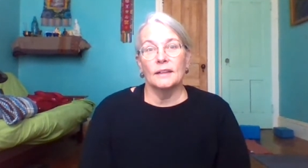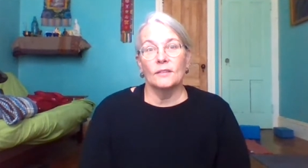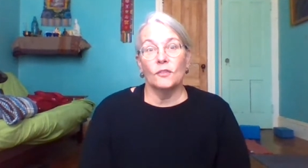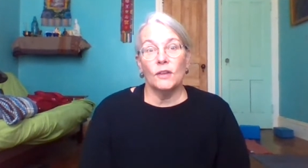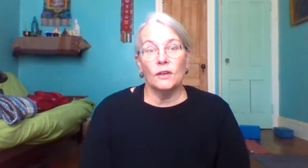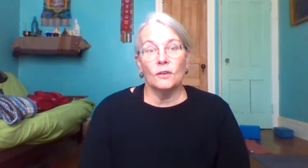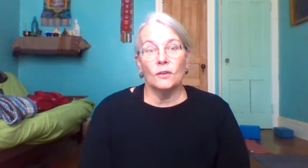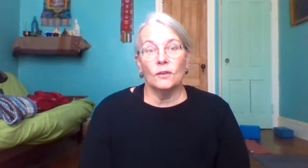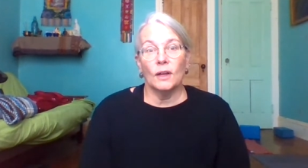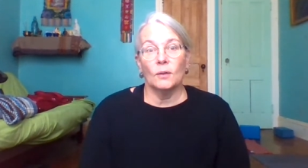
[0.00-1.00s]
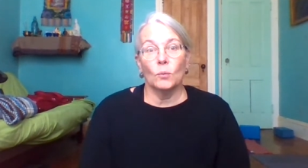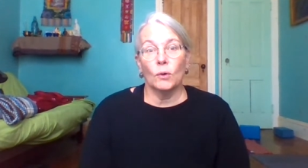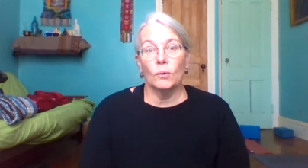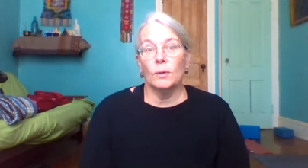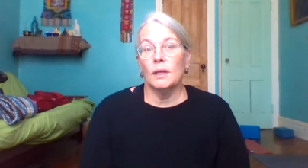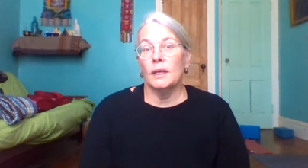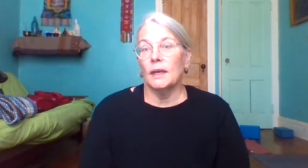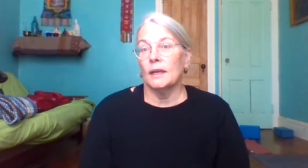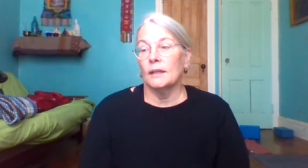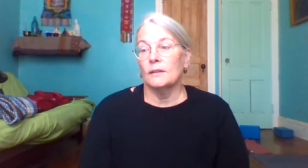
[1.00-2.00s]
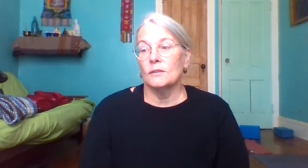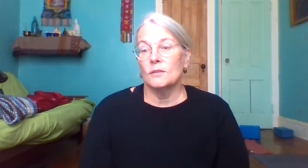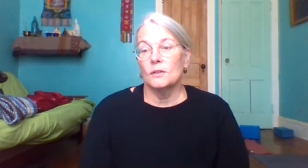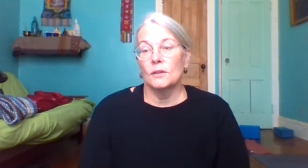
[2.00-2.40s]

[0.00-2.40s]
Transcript: fear and worry and